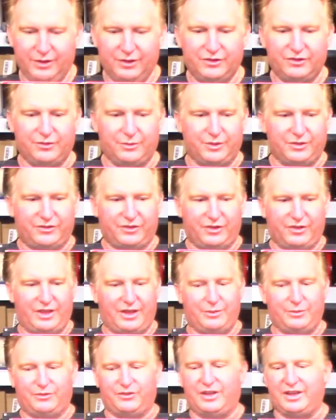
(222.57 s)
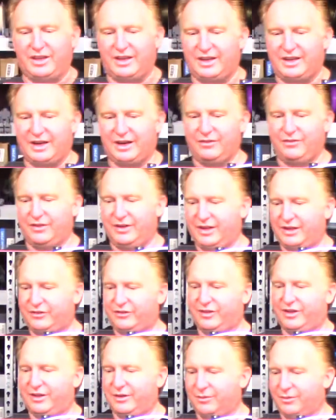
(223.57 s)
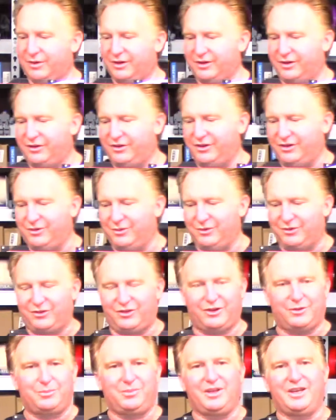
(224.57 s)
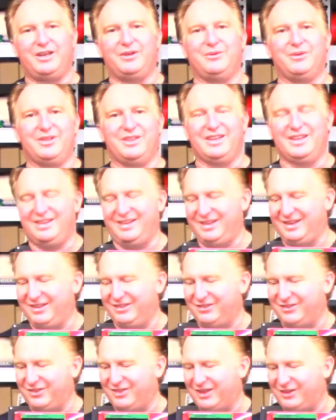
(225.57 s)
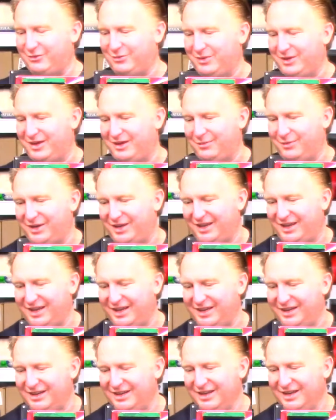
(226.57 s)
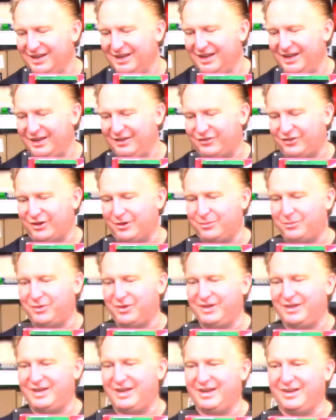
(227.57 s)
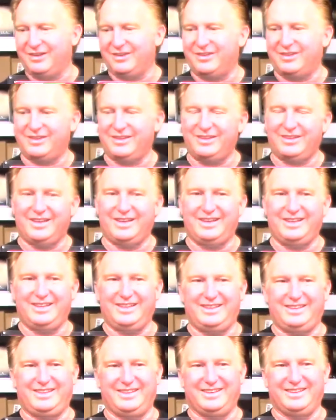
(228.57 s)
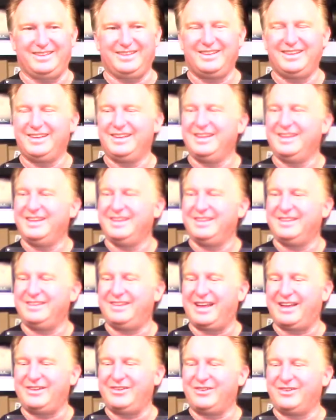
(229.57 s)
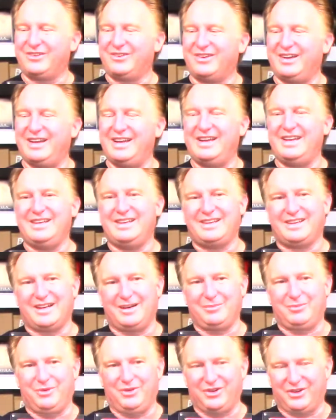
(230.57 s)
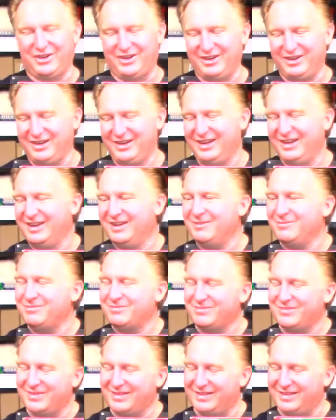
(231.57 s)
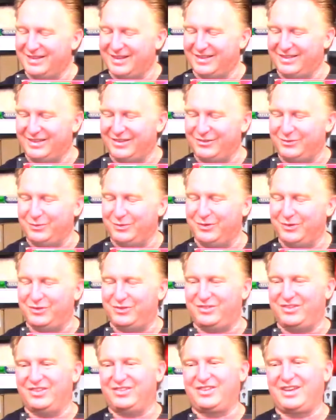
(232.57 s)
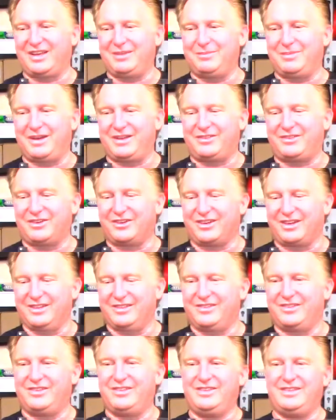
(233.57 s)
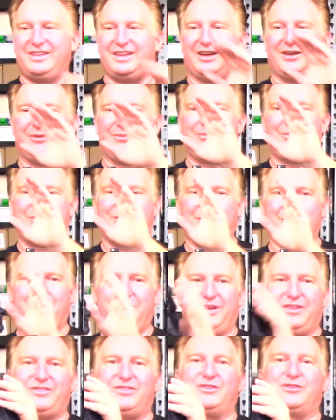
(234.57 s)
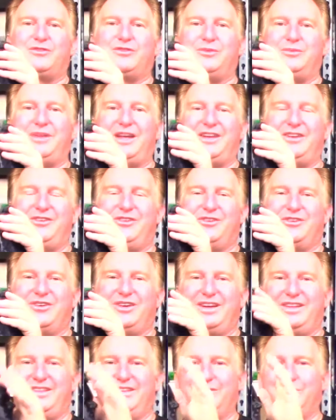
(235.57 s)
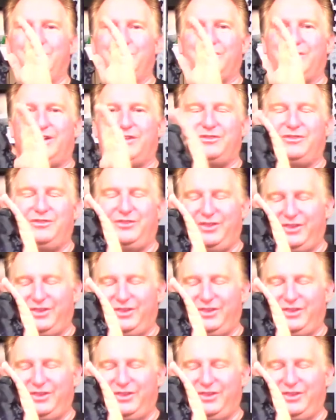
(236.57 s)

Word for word: So once all that was taken care of, the next thing I wanted to do was start playing with it. And so that's when I went ahead and started printing out the Daniel Norey cup holder. Now this was designed by Turkins. Now the bus is from Daniel Norey. This was off of